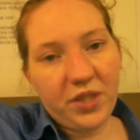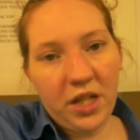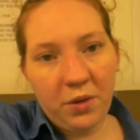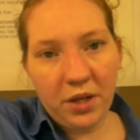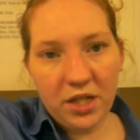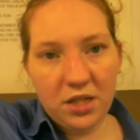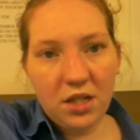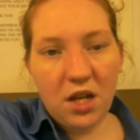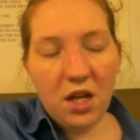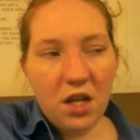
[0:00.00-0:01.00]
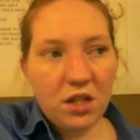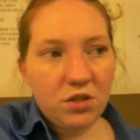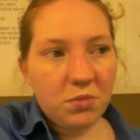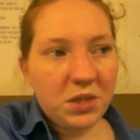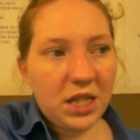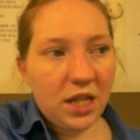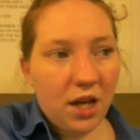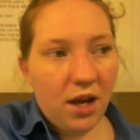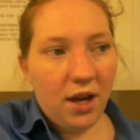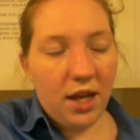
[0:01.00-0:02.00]
anyways, so I'm saying
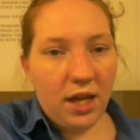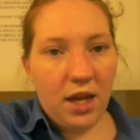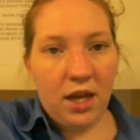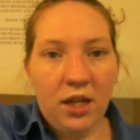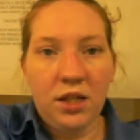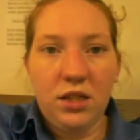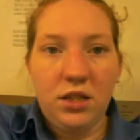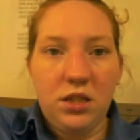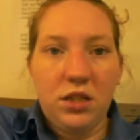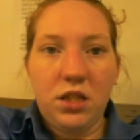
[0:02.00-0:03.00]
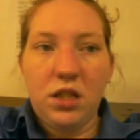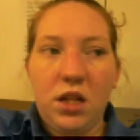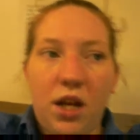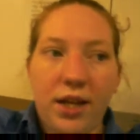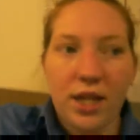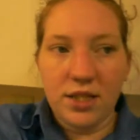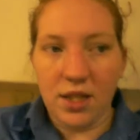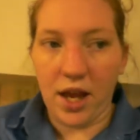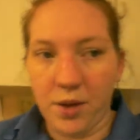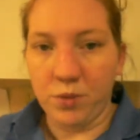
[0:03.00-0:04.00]
hi, and I
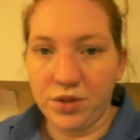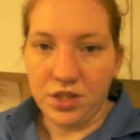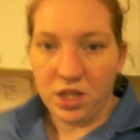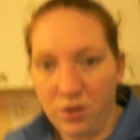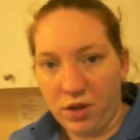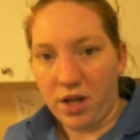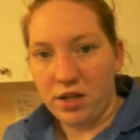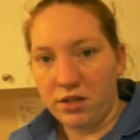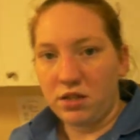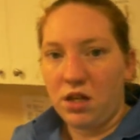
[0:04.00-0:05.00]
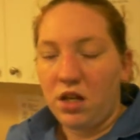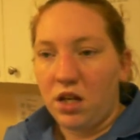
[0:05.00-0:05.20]
guess I will see you guys